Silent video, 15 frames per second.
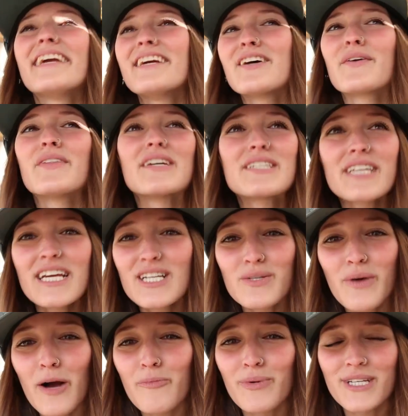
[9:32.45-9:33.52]
You know, the seed
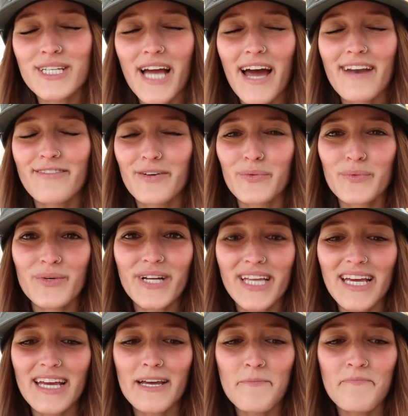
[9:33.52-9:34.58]
swap was kind of a
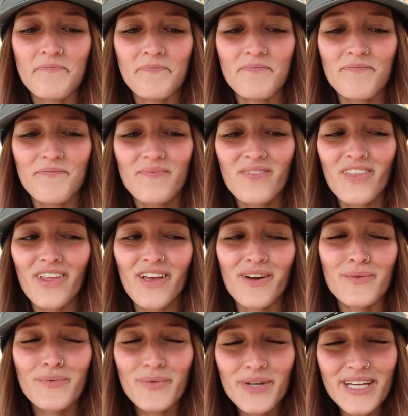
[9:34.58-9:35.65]
really
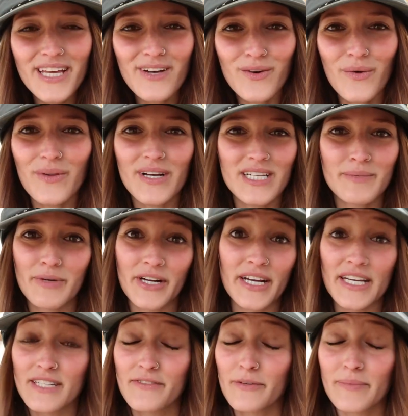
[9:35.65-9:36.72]
really cool
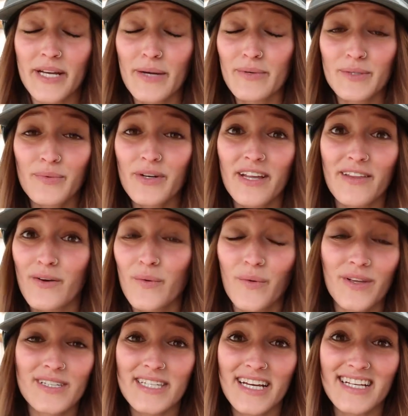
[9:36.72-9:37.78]
experience for me. It was one of the
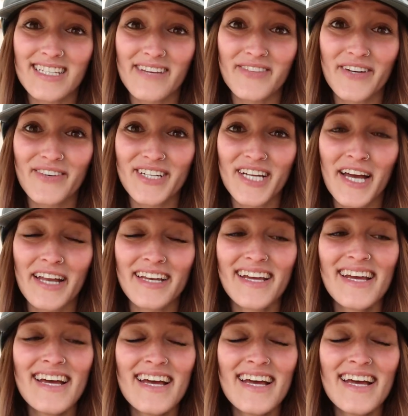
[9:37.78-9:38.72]
coolest things I've ever done.